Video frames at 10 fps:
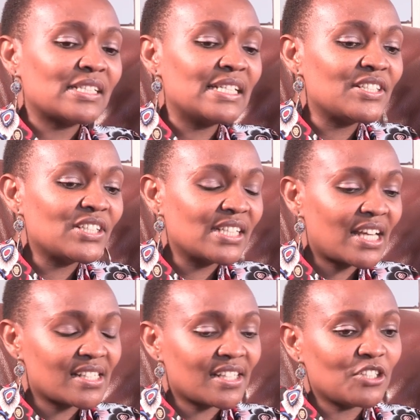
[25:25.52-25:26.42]
teaching
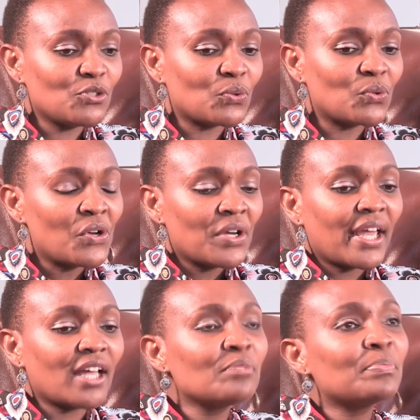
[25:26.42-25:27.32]
us and,
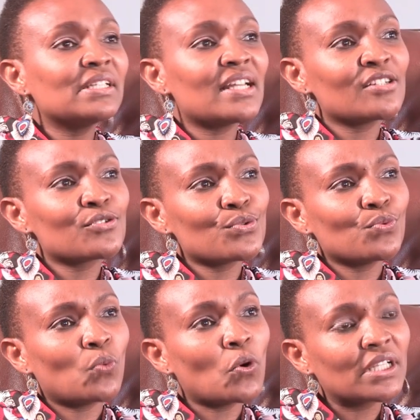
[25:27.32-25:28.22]
helping us
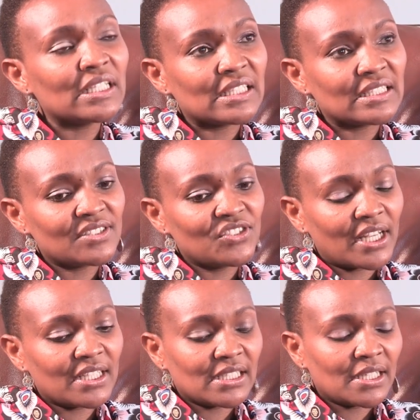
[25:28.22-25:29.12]
to walk in this
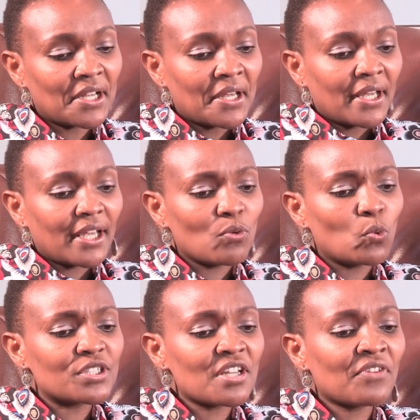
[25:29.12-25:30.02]
journey and
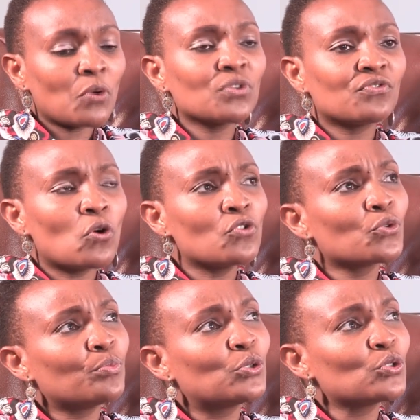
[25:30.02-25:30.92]
whatever we've gone
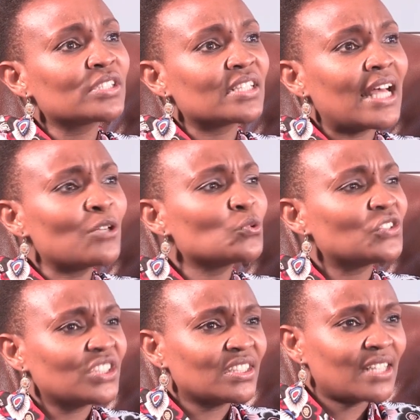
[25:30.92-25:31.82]
through, because that
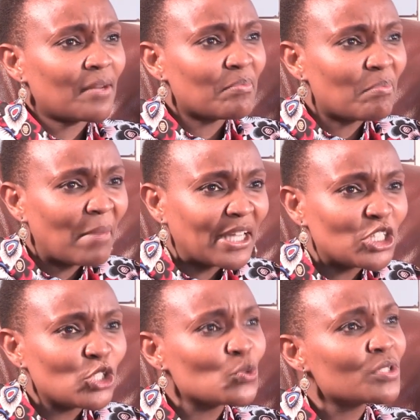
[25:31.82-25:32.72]
was just
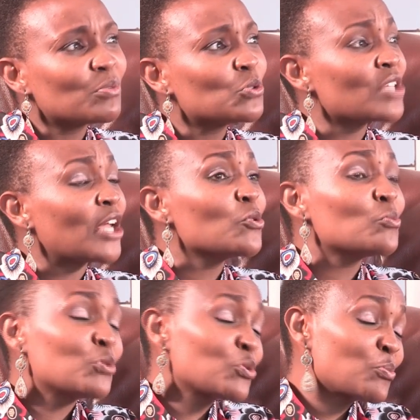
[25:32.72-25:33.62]
minute, because I know
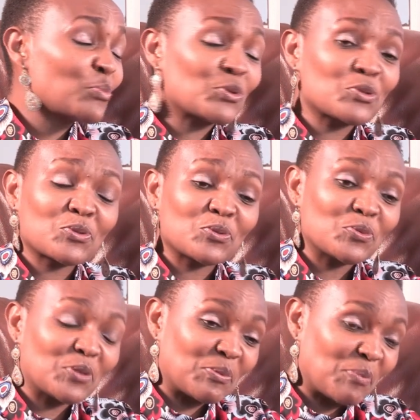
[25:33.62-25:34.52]
Bishop also
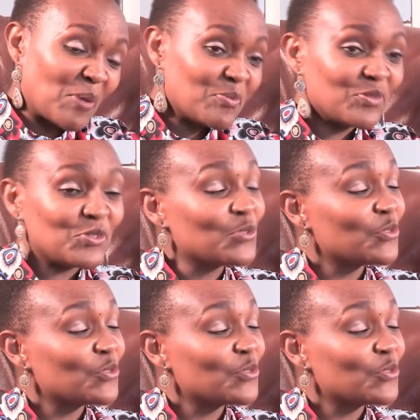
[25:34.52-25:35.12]
with Mom,